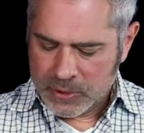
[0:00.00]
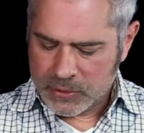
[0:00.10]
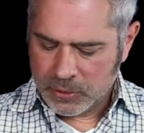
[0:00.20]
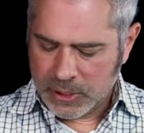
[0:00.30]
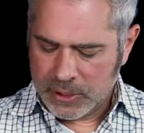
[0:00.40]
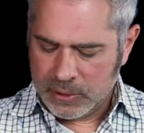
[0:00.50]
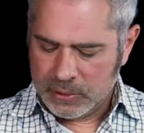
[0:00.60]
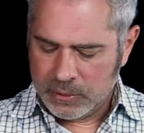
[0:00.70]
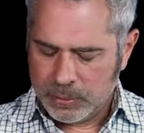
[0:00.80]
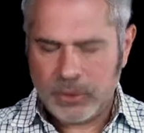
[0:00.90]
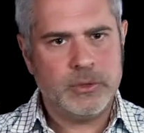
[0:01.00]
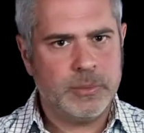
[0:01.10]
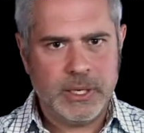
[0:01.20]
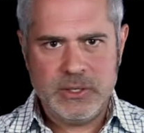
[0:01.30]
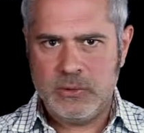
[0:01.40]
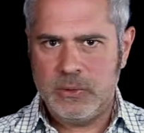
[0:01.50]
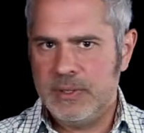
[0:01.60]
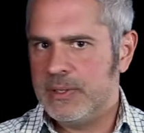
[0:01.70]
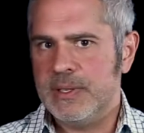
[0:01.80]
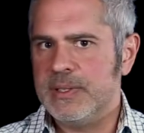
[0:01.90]
So I approach my
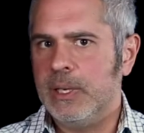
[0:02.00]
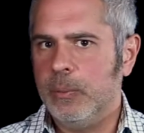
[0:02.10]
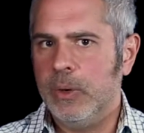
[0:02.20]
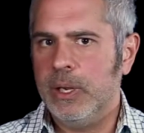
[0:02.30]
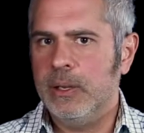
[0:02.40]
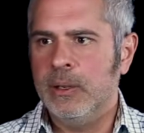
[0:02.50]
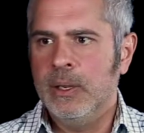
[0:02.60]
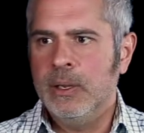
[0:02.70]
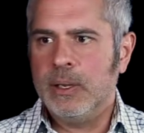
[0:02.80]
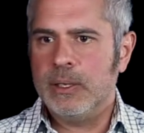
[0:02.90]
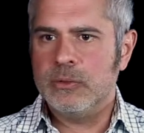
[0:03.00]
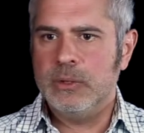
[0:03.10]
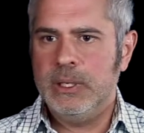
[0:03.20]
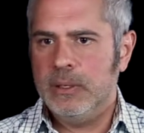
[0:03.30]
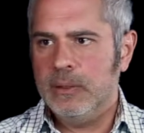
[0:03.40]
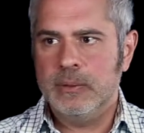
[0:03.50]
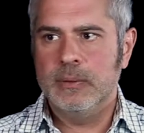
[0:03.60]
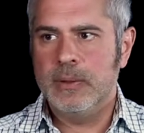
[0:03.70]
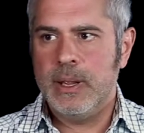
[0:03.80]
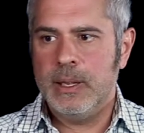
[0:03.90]
students the same way. I treat
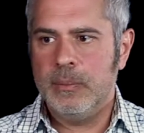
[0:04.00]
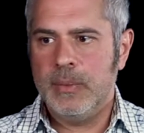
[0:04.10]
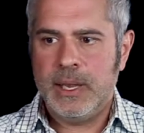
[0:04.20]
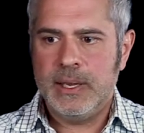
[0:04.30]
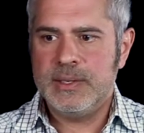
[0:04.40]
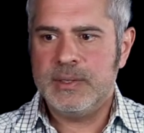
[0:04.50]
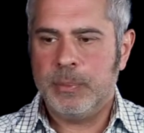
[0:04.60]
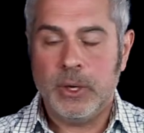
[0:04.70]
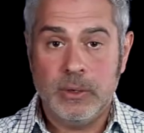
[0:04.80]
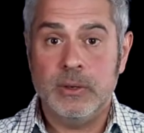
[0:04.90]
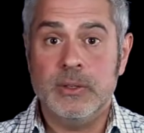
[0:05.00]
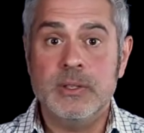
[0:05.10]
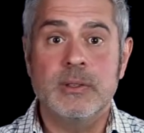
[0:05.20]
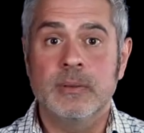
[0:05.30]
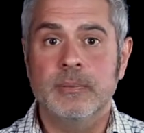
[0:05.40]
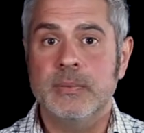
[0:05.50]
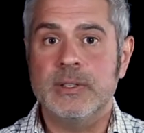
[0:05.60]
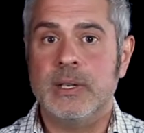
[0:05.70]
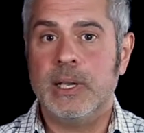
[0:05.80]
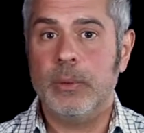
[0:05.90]
them as partners,
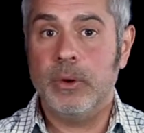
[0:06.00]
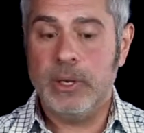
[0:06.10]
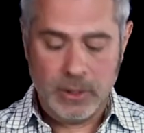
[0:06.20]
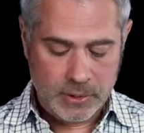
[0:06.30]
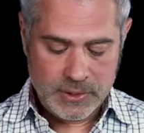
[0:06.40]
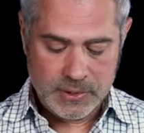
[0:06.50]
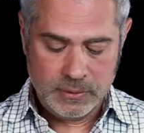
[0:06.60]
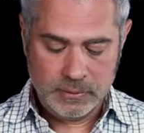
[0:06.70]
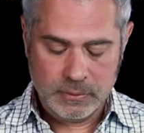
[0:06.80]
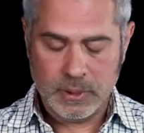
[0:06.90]
as collaborators